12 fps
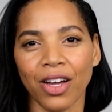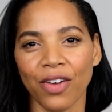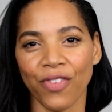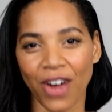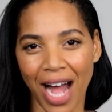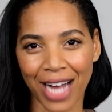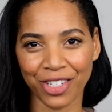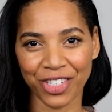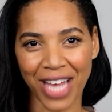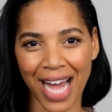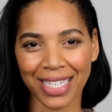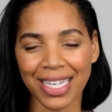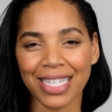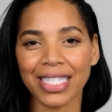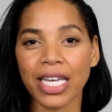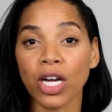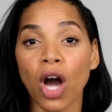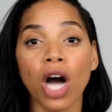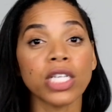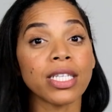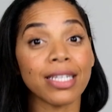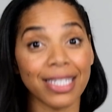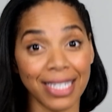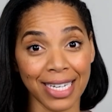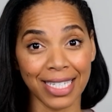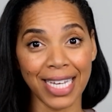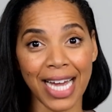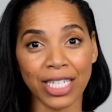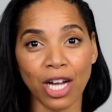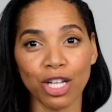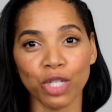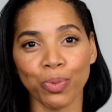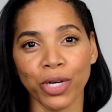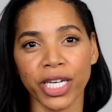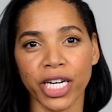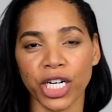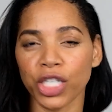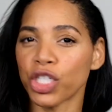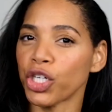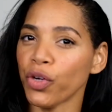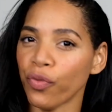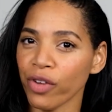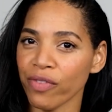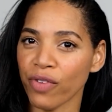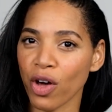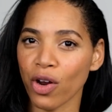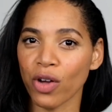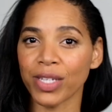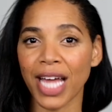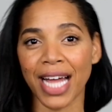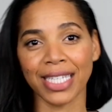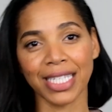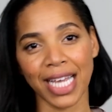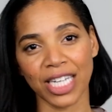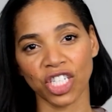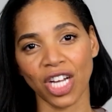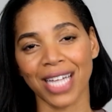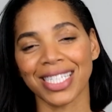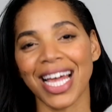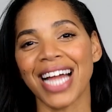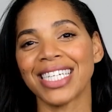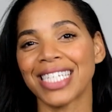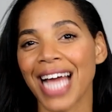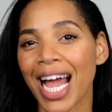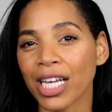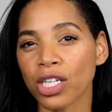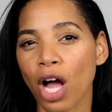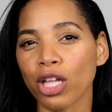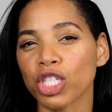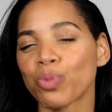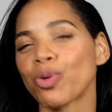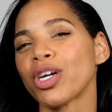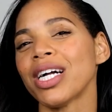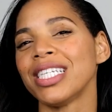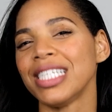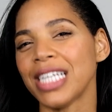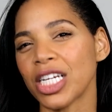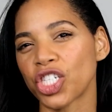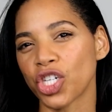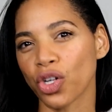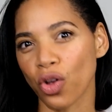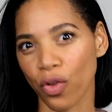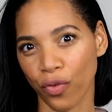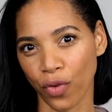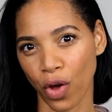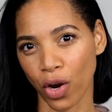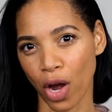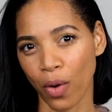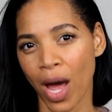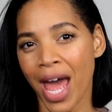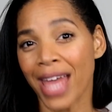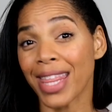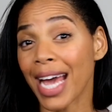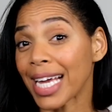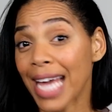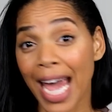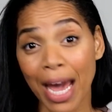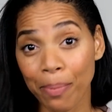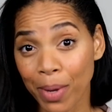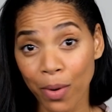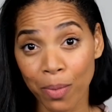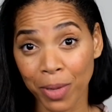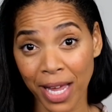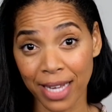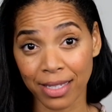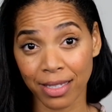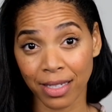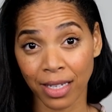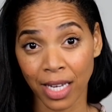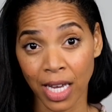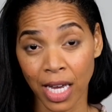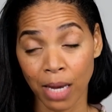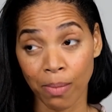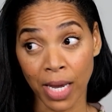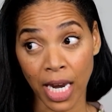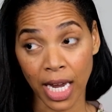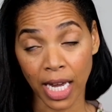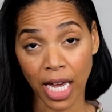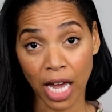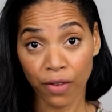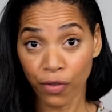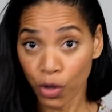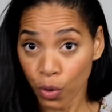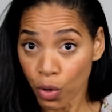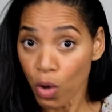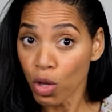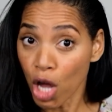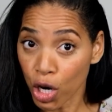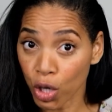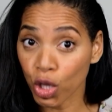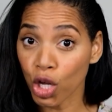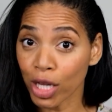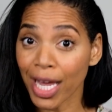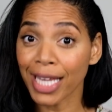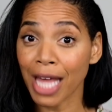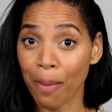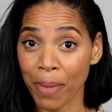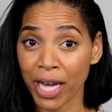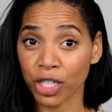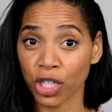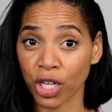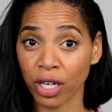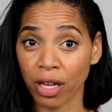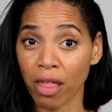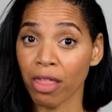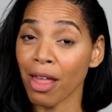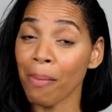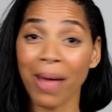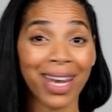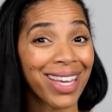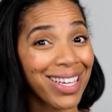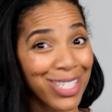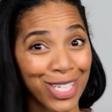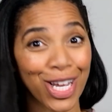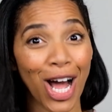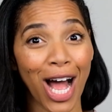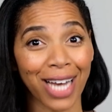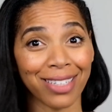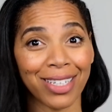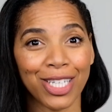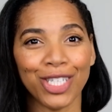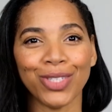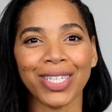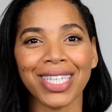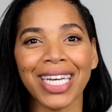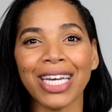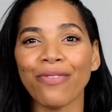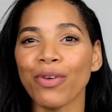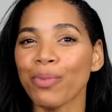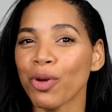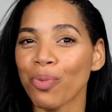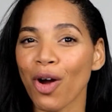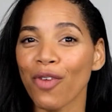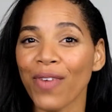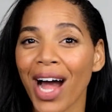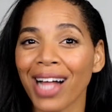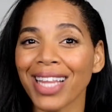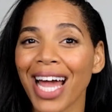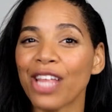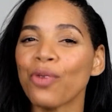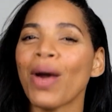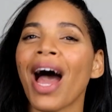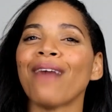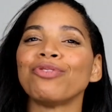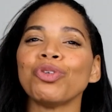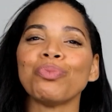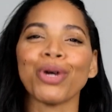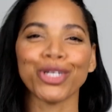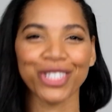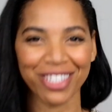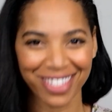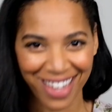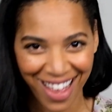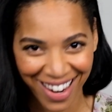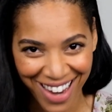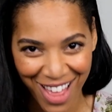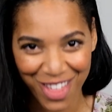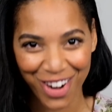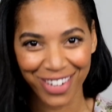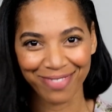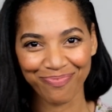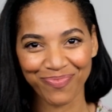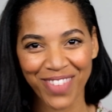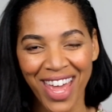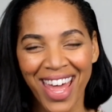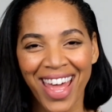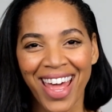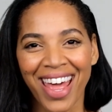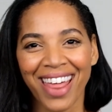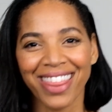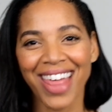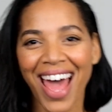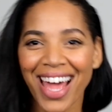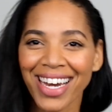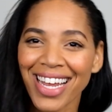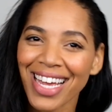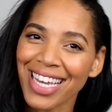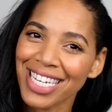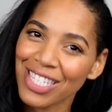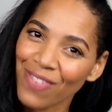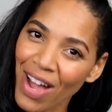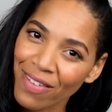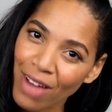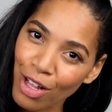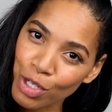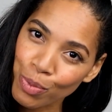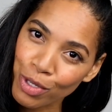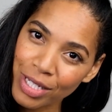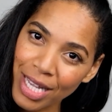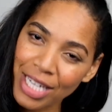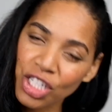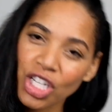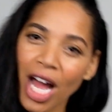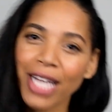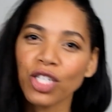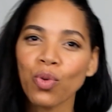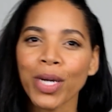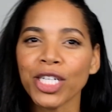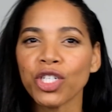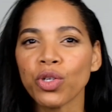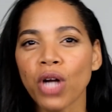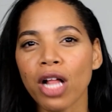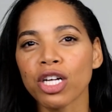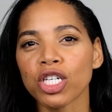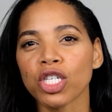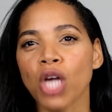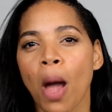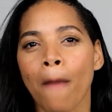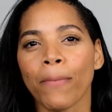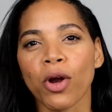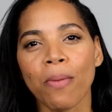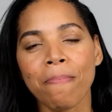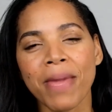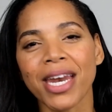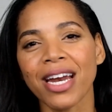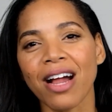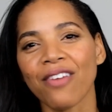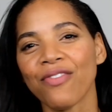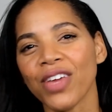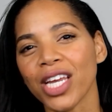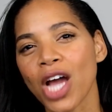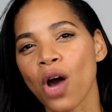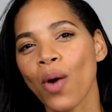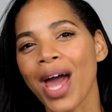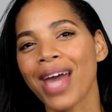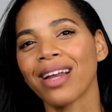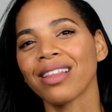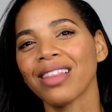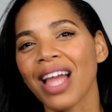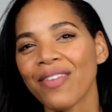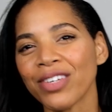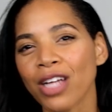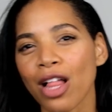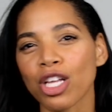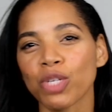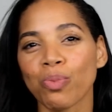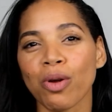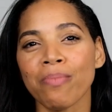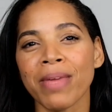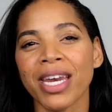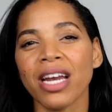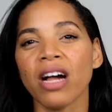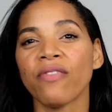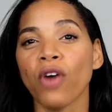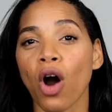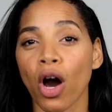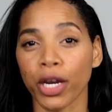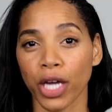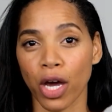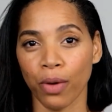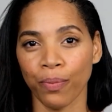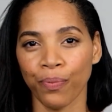For Actors Access, it costs $68 per year, 2 free photos and slate shots, and $10 per additional photo that can't be replaced. Meaning, if you no longer look like that picture, the money is gone. You delete it from your profile and you have to purchase another. Then it is $5 per slate shot, $22 per minute of video, and $11 per minute of audio.